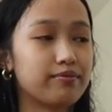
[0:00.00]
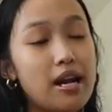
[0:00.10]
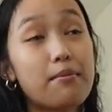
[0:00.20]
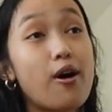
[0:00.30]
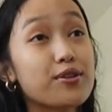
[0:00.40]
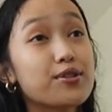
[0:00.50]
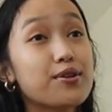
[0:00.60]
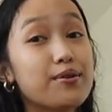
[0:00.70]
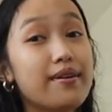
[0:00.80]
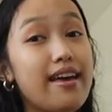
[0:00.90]
I'm
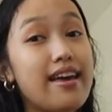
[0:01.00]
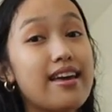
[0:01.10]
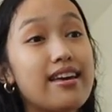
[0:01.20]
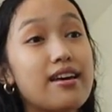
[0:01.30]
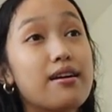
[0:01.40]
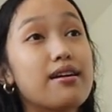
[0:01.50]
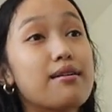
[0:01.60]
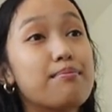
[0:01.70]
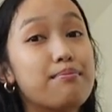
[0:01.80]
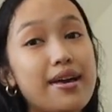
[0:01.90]
also a
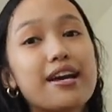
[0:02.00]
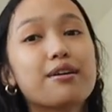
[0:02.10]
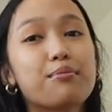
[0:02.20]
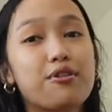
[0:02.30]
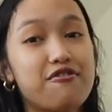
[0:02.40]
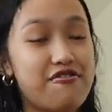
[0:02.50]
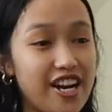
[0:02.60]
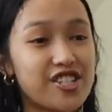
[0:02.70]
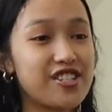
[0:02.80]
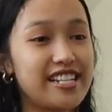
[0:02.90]
big
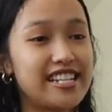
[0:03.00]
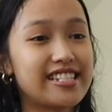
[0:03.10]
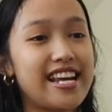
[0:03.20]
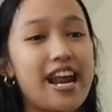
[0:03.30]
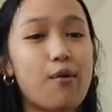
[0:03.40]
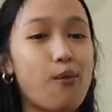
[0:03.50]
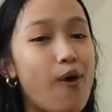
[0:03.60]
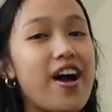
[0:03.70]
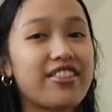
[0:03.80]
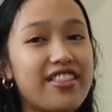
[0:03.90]
perfectionist, and I
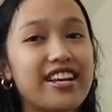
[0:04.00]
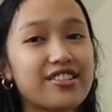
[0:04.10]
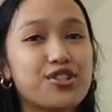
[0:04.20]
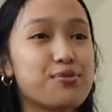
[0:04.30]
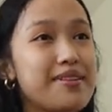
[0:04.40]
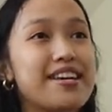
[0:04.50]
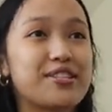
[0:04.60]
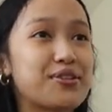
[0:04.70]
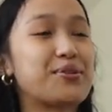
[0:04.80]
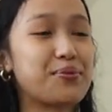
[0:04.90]
want things to be a
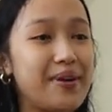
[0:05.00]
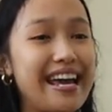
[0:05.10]
certain